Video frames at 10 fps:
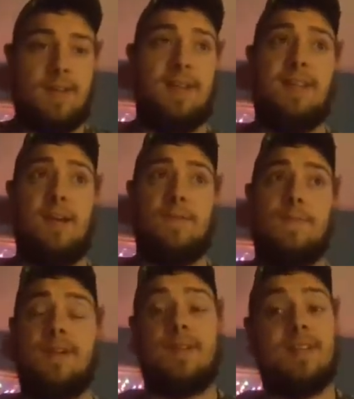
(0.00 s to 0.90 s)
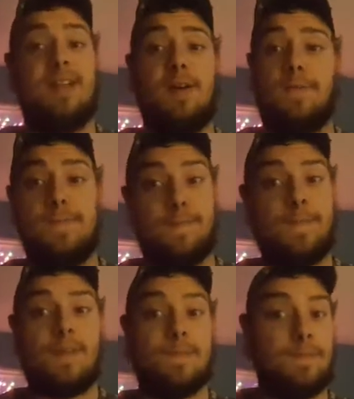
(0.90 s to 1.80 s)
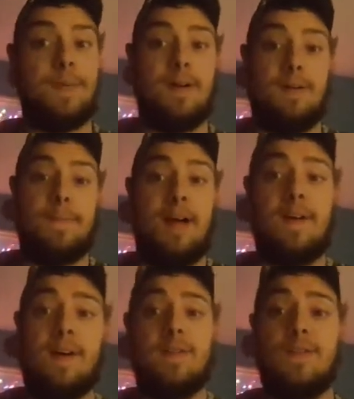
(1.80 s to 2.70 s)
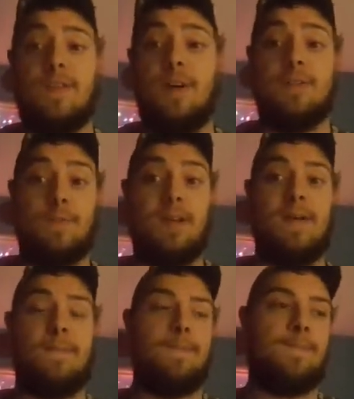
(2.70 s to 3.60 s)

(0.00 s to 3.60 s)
And that would make the deer about 100 yards from him.